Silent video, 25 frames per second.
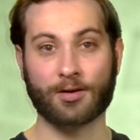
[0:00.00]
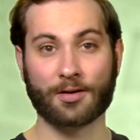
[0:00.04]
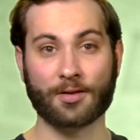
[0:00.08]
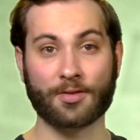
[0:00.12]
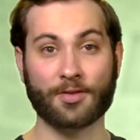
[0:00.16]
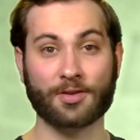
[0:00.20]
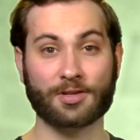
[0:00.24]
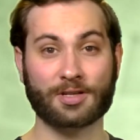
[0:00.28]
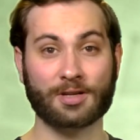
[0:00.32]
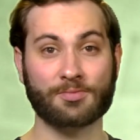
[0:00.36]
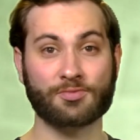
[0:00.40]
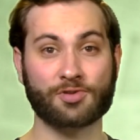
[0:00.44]

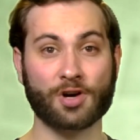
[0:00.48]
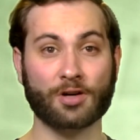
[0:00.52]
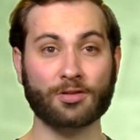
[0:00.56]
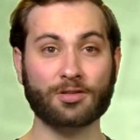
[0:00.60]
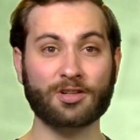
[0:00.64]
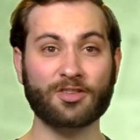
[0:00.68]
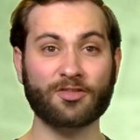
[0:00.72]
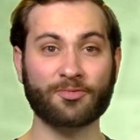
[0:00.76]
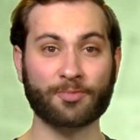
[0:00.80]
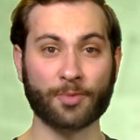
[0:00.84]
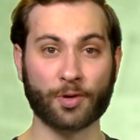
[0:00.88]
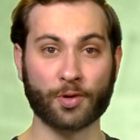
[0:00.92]
The
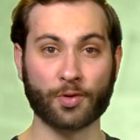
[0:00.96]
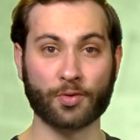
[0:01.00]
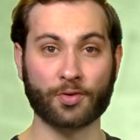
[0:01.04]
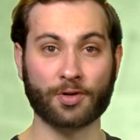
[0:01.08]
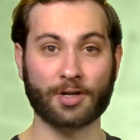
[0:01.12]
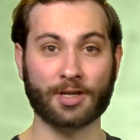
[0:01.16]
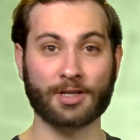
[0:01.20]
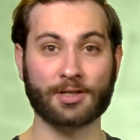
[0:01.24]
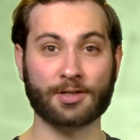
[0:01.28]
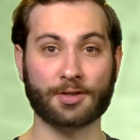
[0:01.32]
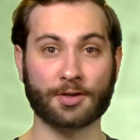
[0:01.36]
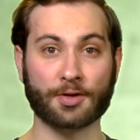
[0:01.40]
subjunctive mood
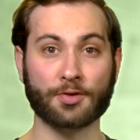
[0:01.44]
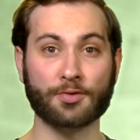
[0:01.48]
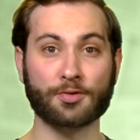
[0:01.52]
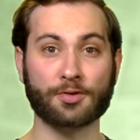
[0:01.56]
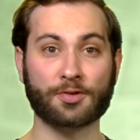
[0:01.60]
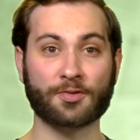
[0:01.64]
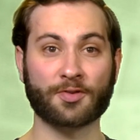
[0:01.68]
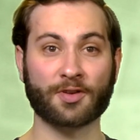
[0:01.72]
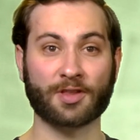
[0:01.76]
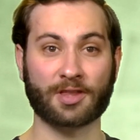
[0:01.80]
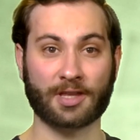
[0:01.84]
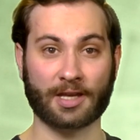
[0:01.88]
is
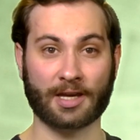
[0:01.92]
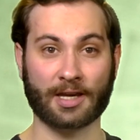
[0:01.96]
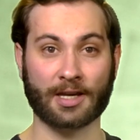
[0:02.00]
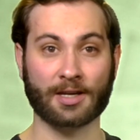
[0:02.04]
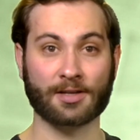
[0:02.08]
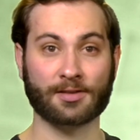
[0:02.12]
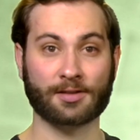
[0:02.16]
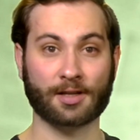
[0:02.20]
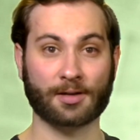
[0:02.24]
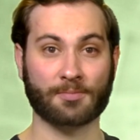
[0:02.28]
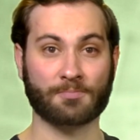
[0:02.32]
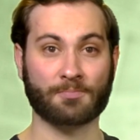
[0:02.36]
used for
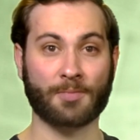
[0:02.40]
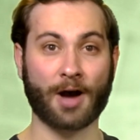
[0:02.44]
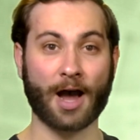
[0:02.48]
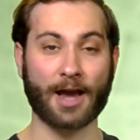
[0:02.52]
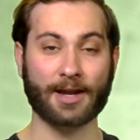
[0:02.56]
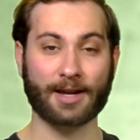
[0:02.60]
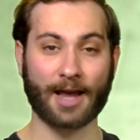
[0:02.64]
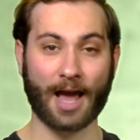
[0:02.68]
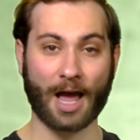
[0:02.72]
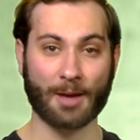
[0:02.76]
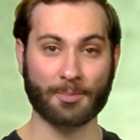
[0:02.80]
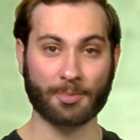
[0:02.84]
things that
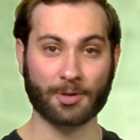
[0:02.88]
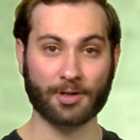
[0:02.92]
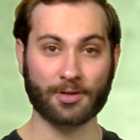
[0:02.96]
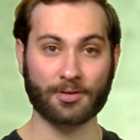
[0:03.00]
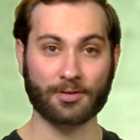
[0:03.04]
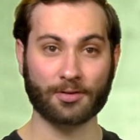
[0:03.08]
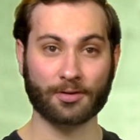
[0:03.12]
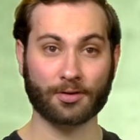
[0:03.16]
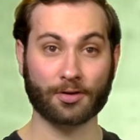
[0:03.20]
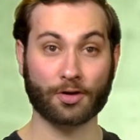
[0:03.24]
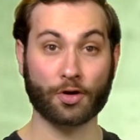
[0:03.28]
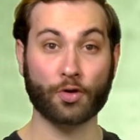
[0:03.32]
might
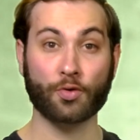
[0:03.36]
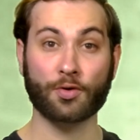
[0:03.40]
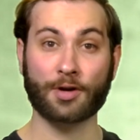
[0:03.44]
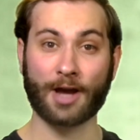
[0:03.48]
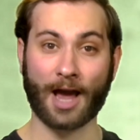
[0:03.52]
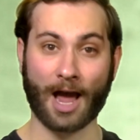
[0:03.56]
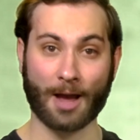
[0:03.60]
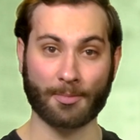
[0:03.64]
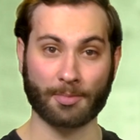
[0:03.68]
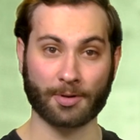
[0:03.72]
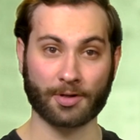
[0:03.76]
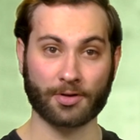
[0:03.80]
happen, could
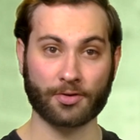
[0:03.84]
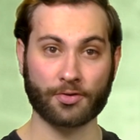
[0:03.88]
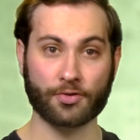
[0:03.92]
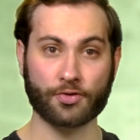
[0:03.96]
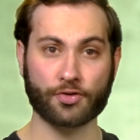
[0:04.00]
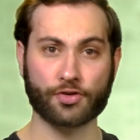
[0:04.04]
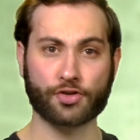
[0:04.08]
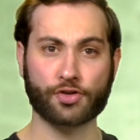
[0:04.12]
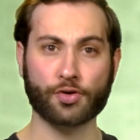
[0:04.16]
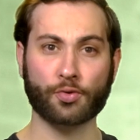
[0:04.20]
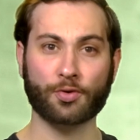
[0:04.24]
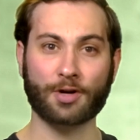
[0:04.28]
happen,
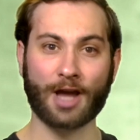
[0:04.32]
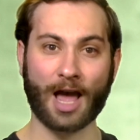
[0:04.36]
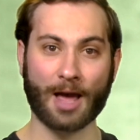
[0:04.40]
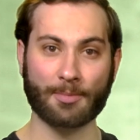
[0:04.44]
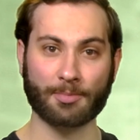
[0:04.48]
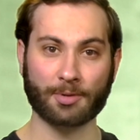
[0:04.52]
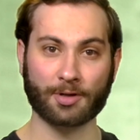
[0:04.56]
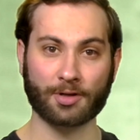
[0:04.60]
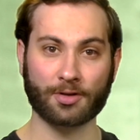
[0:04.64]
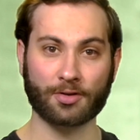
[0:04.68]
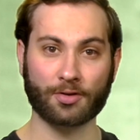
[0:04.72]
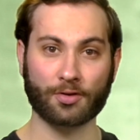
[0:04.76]
should
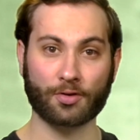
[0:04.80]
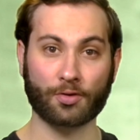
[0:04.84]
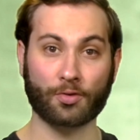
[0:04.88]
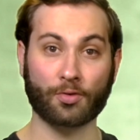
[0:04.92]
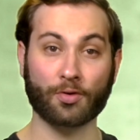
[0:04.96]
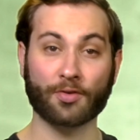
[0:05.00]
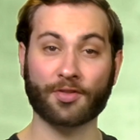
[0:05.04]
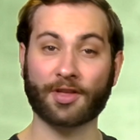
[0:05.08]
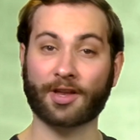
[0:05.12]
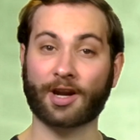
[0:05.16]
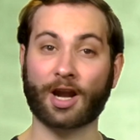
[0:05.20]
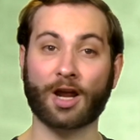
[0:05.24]
happen,
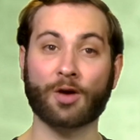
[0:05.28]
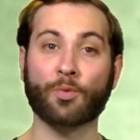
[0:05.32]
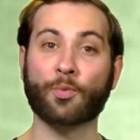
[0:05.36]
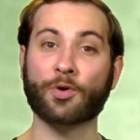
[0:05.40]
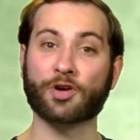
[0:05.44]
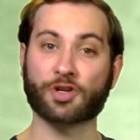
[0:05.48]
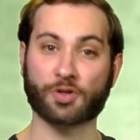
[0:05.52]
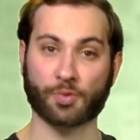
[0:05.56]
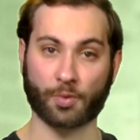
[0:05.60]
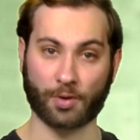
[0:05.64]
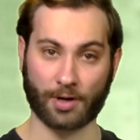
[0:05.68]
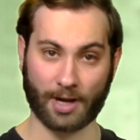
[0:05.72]
or that I
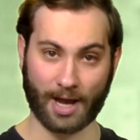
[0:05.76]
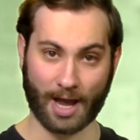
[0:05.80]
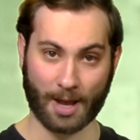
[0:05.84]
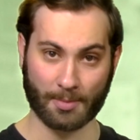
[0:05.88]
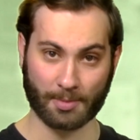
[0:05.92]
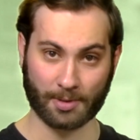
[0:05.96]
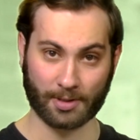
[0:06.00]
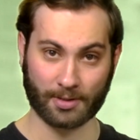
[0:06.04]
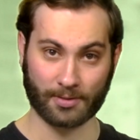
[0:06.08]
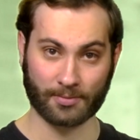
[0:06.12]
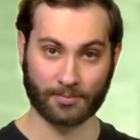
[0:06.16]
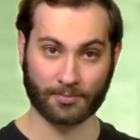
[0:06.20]
wish would
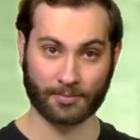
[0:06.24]
happen.